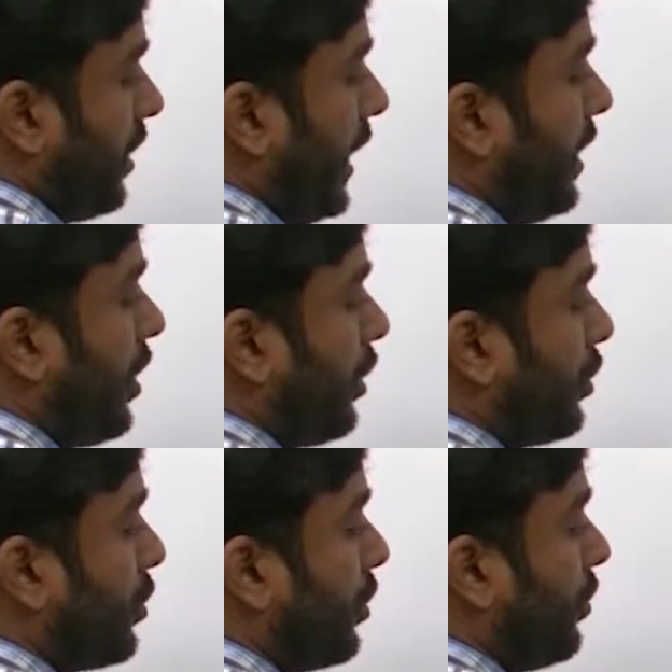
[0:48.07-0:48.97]

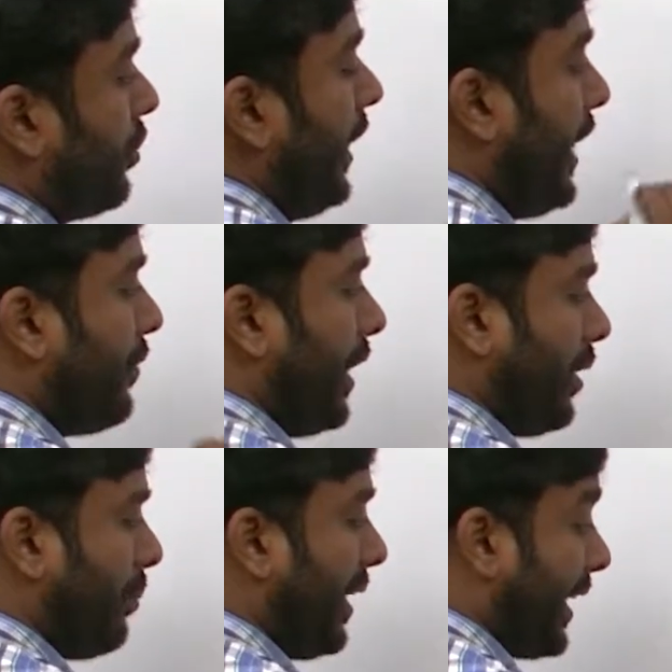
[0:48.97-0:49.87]
E0 to E1,
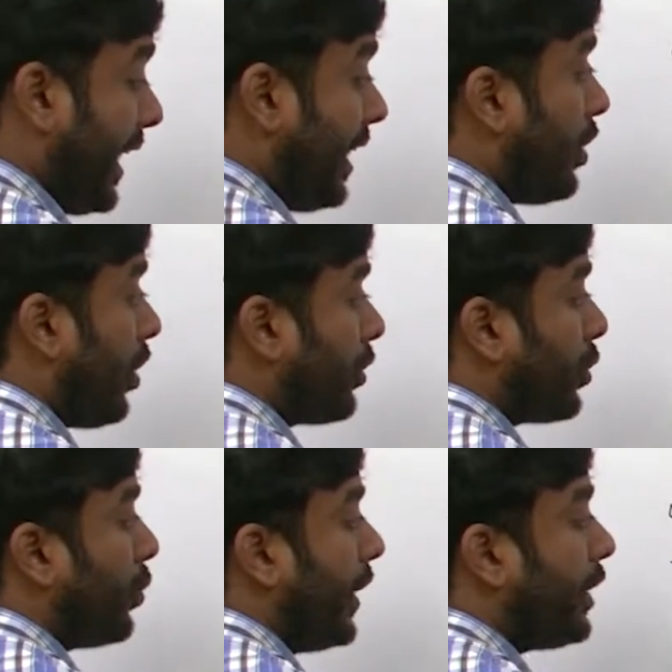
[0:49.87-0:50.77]
but E0 to
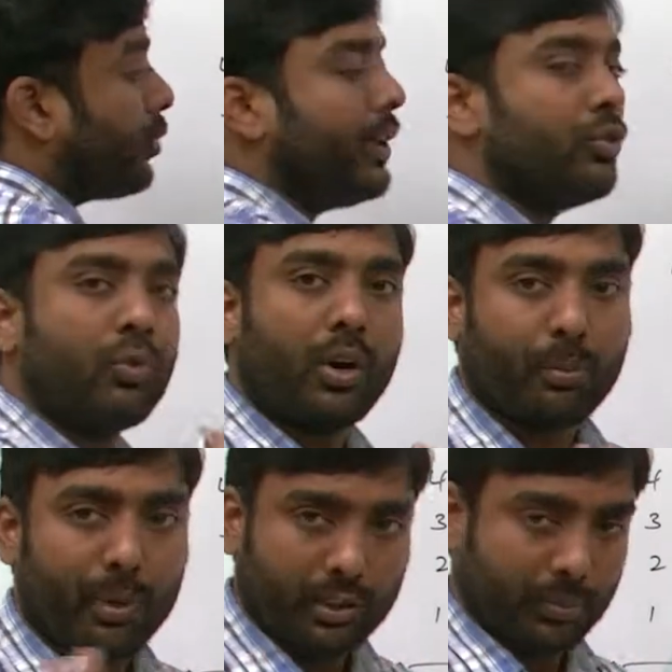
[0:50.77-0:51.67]
E2 is
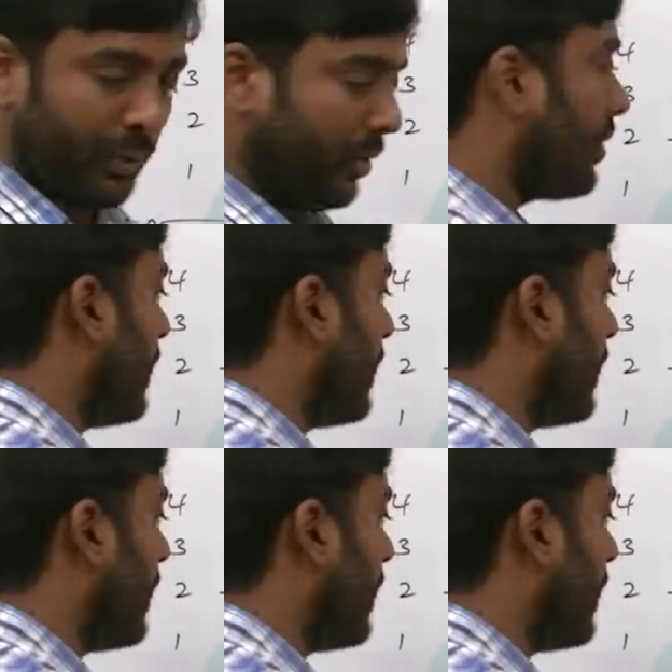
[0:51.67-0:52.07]
not possible.